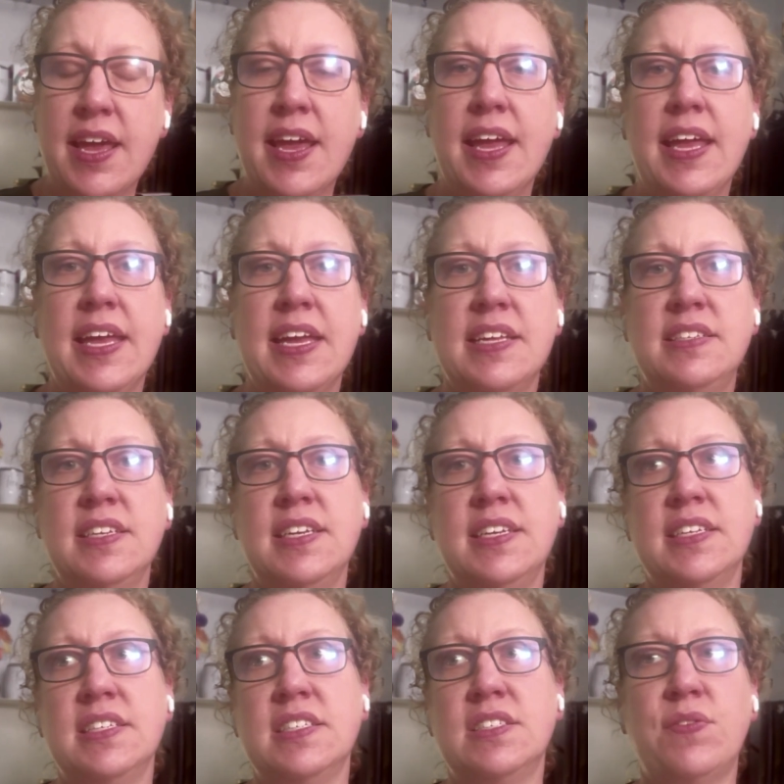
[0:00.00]
It
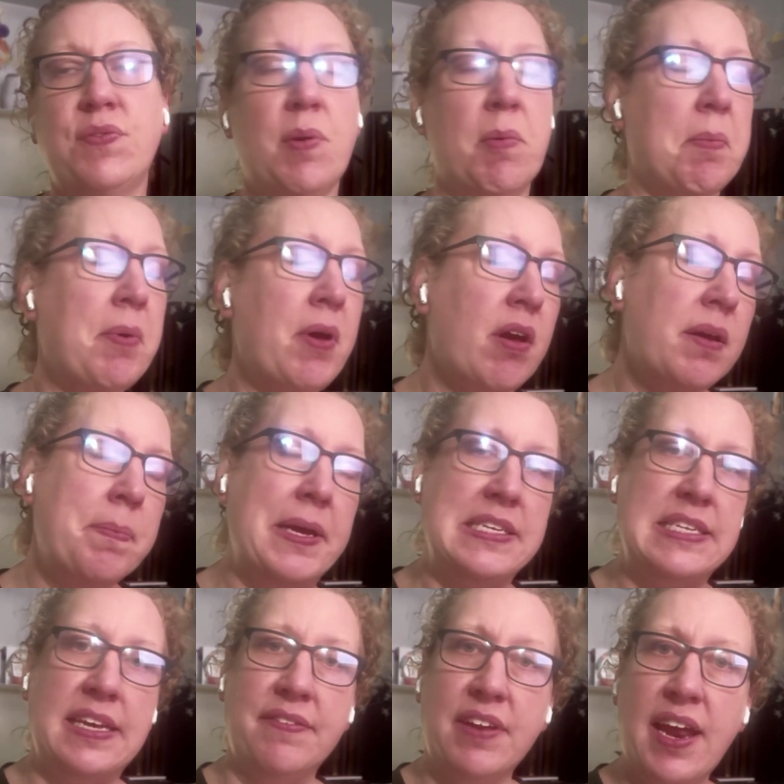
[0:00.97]
is from a book by
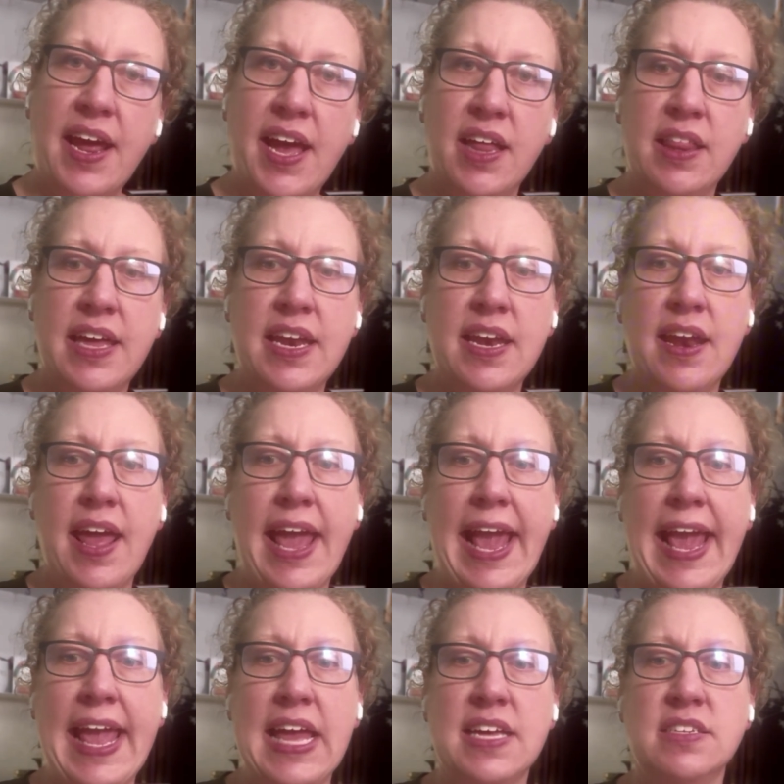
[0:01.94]
David Allen,
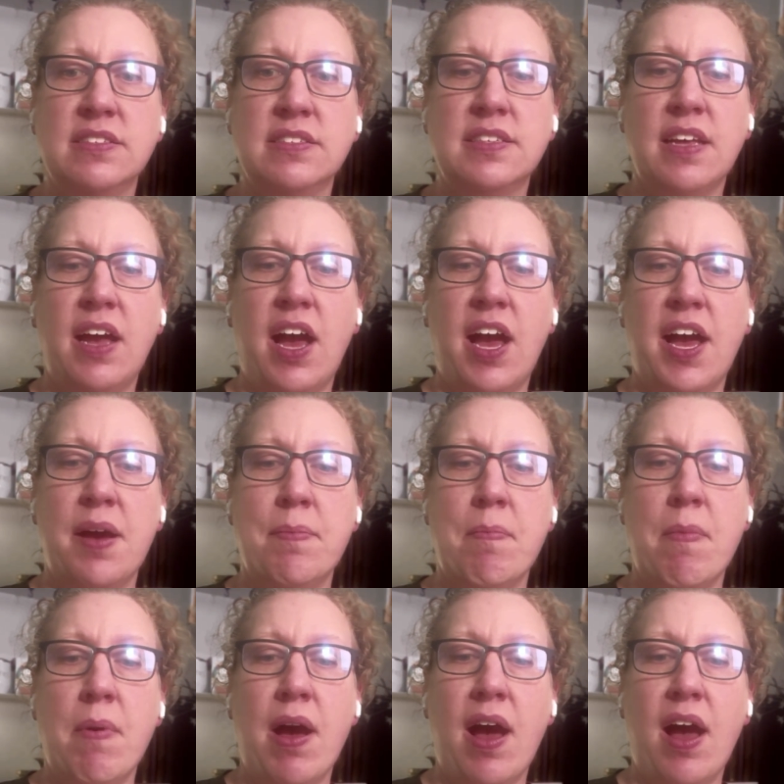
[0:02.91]
and
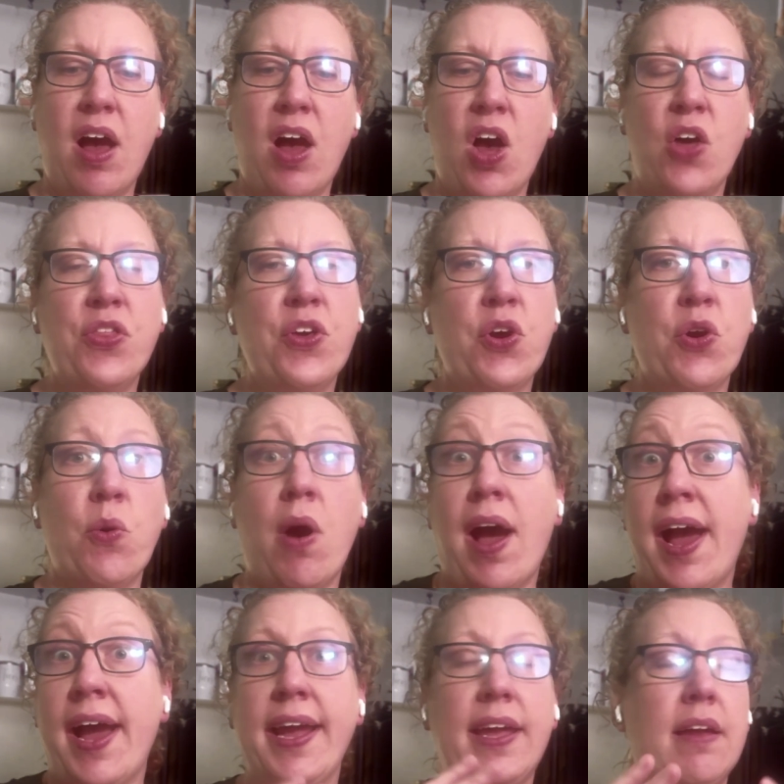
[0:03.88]
although
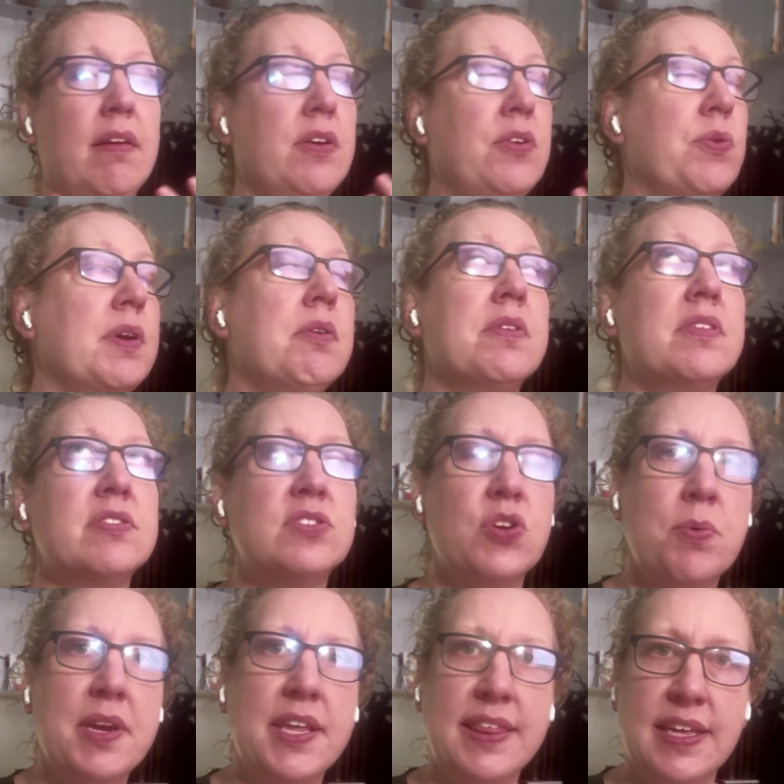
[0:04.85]
I agree with so
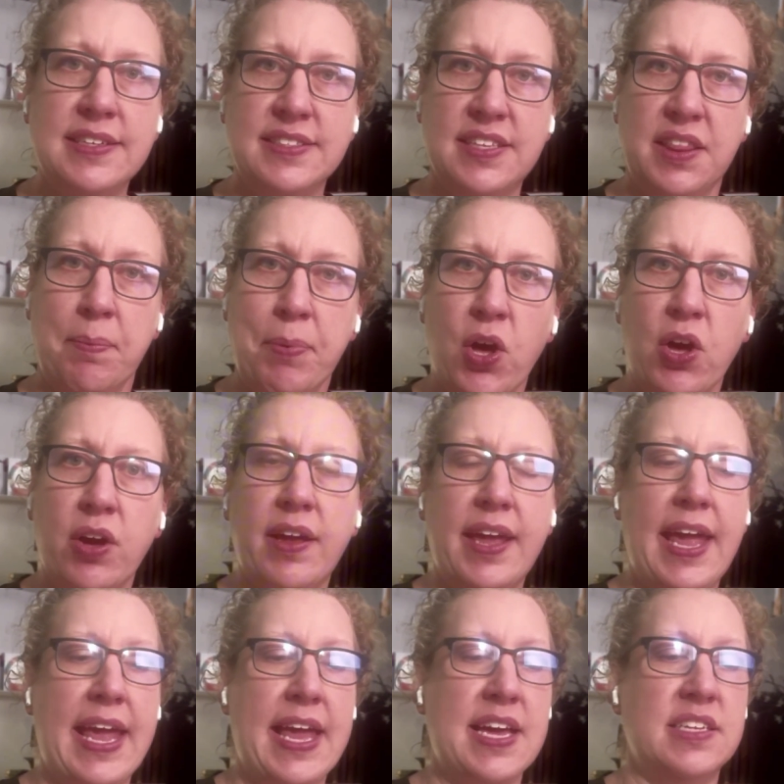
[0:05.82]
many things in the book
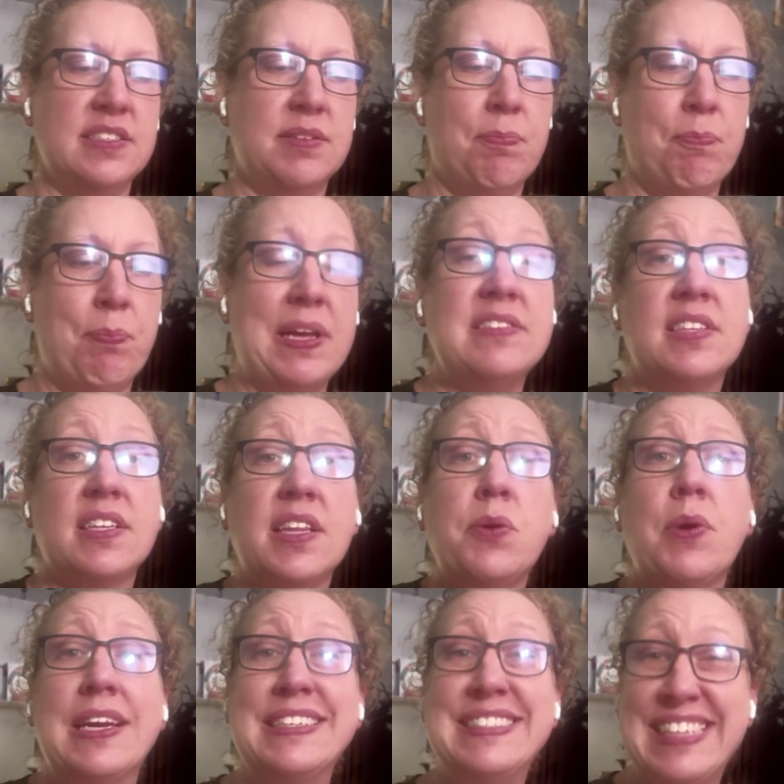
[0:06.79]
and basically what
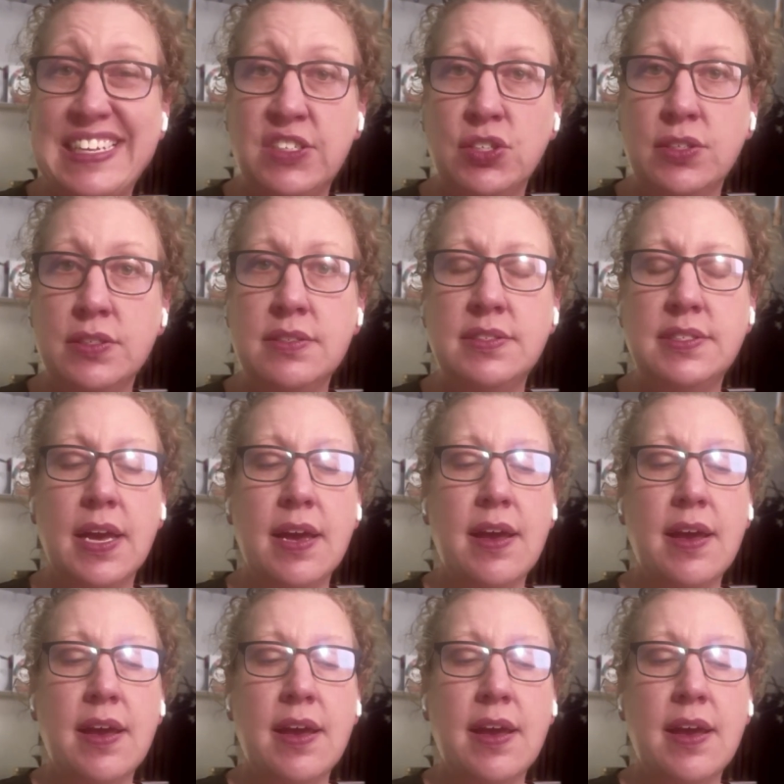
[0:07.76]
it teaches,